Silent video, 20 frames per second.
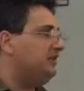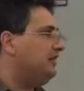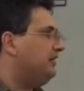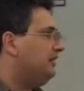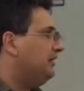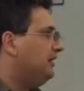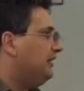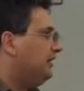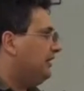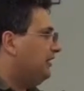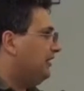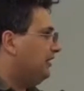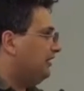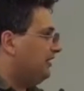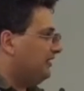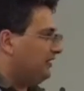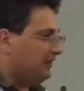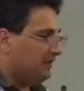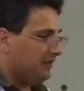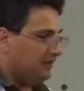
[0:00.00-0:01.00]
the
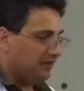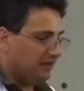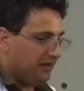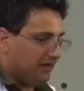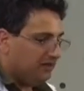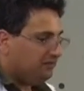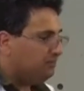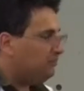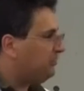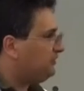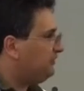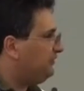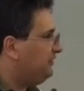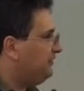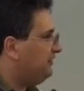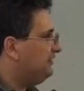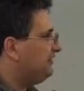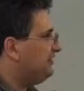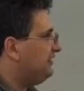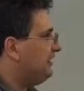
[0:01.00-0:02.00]

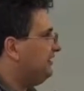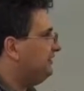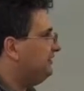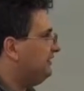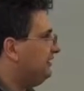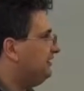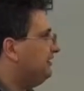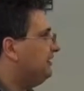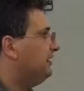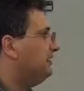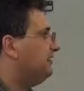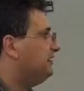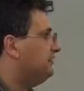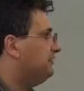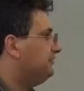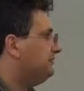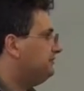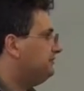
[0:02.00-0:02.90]
atmosphere inside inert.